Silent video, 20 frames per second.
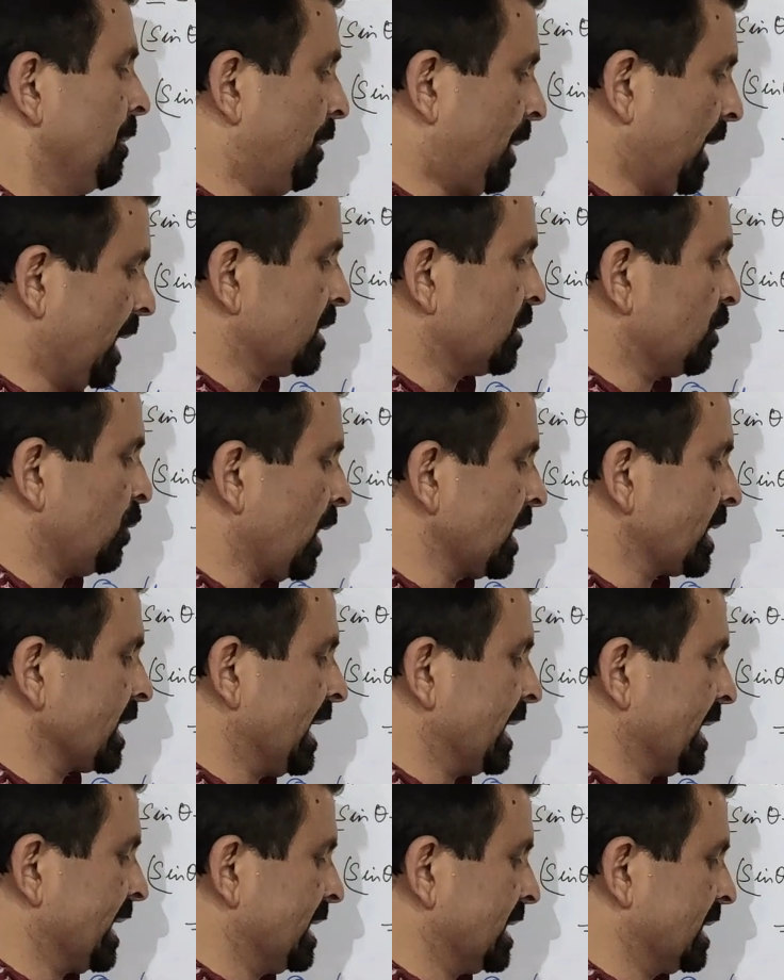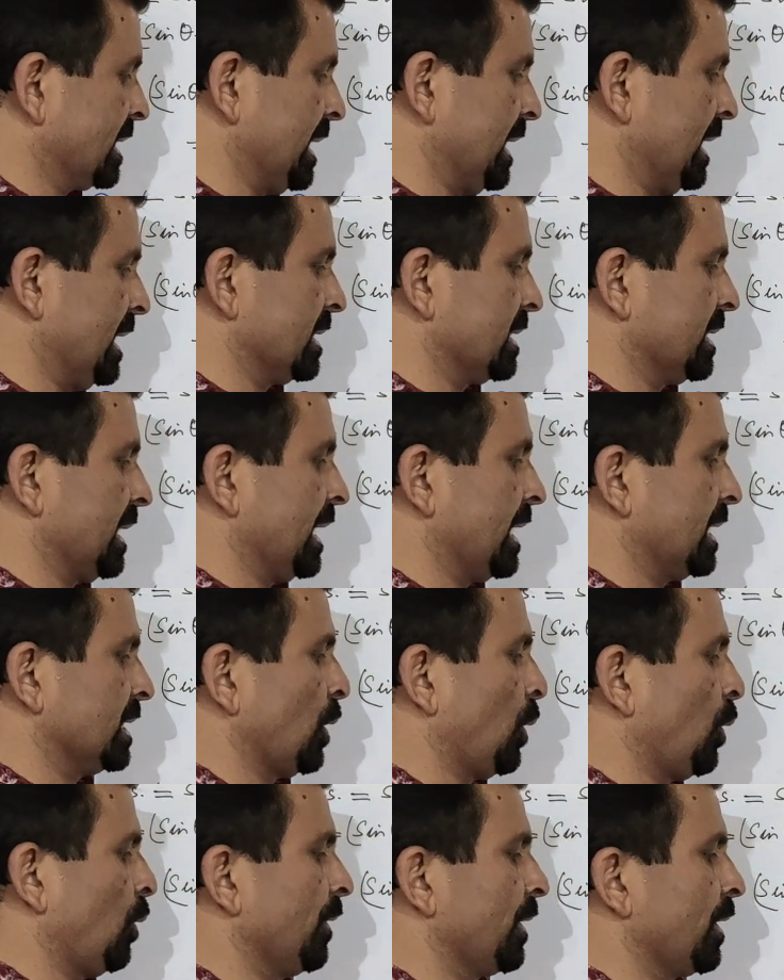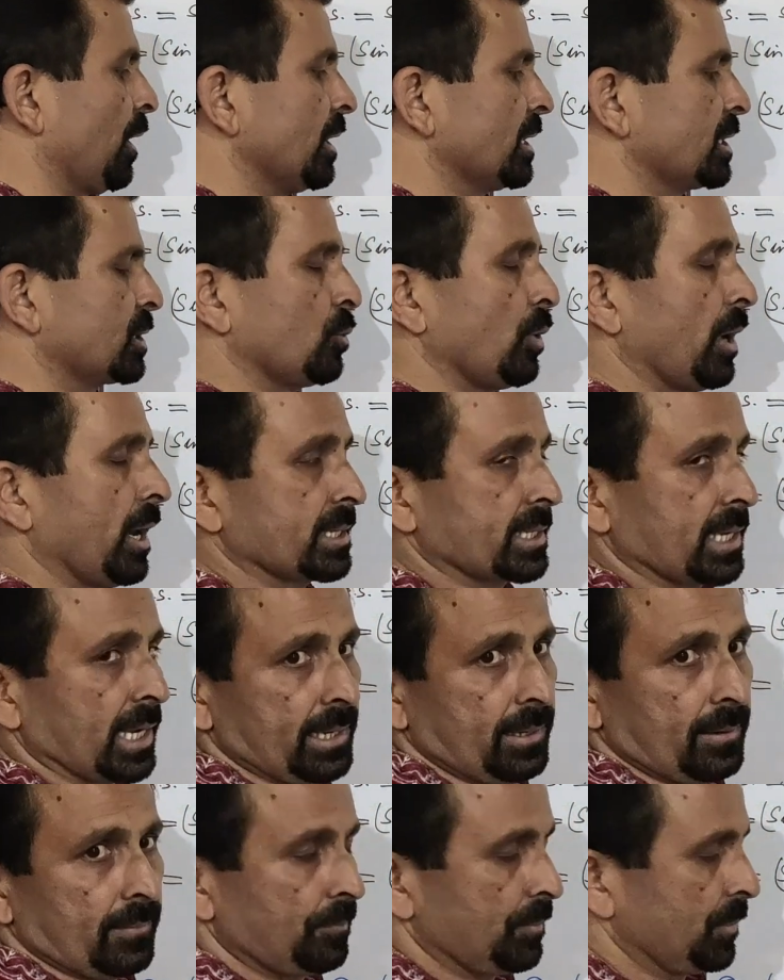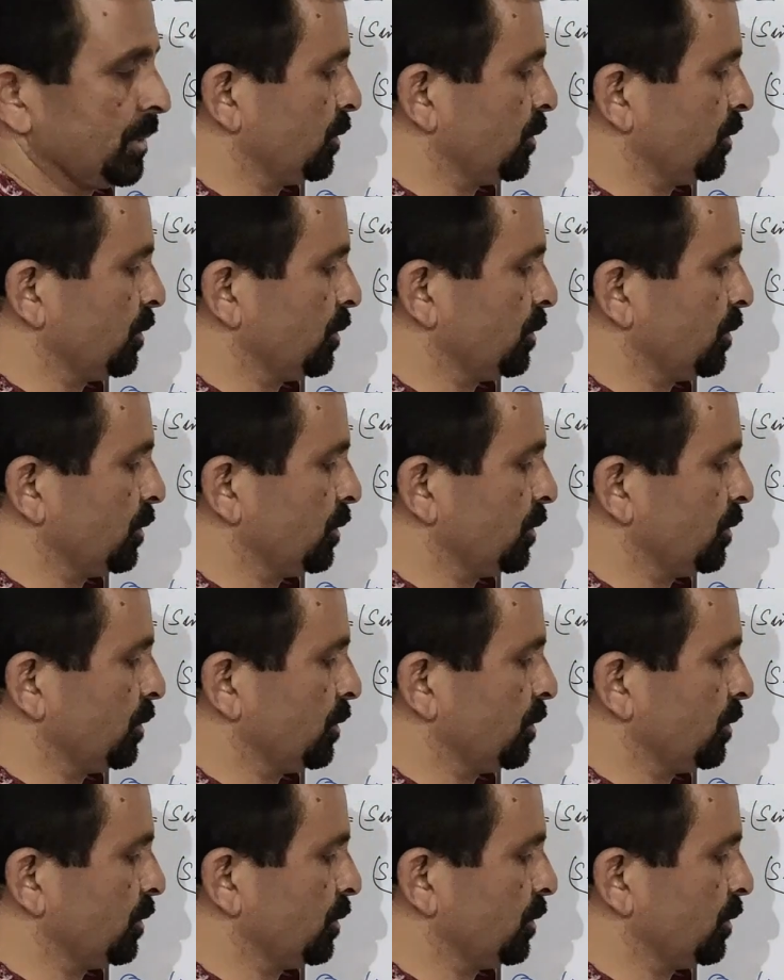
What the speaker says: But what I can see is there is an overall square sign.